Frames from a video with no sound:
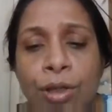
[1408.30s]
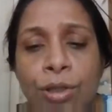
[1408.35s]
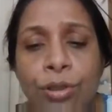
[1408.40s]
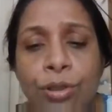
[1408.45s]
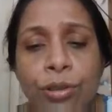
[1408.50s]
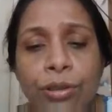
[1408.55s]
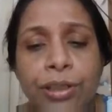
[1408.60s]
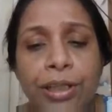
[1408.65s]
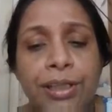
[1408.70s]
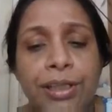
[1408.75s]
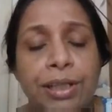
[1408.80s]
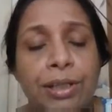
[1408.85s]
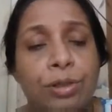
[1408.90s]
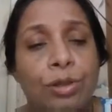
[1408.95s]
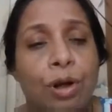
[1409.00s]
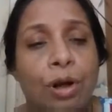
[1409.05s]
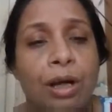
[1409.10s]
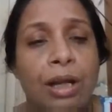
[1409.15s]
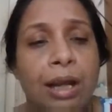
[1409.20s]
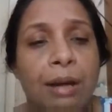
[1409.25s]
So this
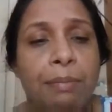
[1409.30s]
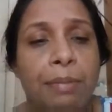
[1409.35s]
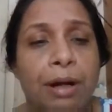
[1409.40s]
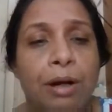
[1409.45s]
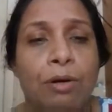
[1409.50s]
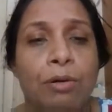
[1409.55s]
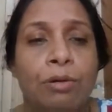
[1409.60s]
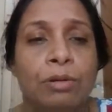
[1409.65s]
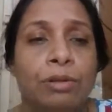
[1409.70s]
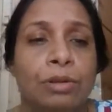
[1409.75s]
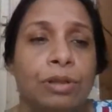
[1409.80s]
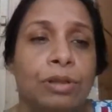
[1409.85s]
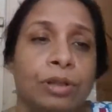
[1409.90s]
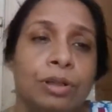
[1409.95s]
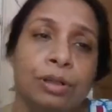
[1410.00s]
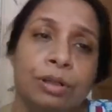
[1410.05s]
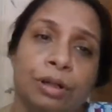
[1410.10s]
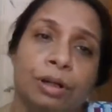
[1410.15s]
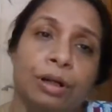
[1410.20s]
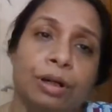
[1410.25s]
is all about,
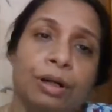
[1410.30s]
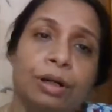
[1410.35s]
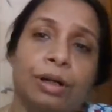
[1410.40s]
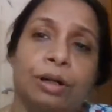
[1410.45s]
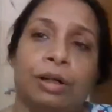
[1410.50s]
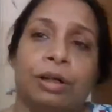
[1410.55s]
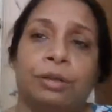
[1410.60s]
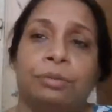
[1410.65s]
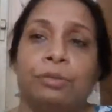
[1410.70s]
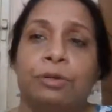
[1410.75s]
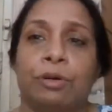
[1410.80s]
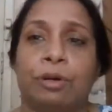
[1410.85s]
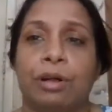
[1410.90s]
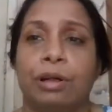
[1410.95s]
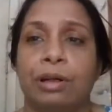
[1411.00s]
more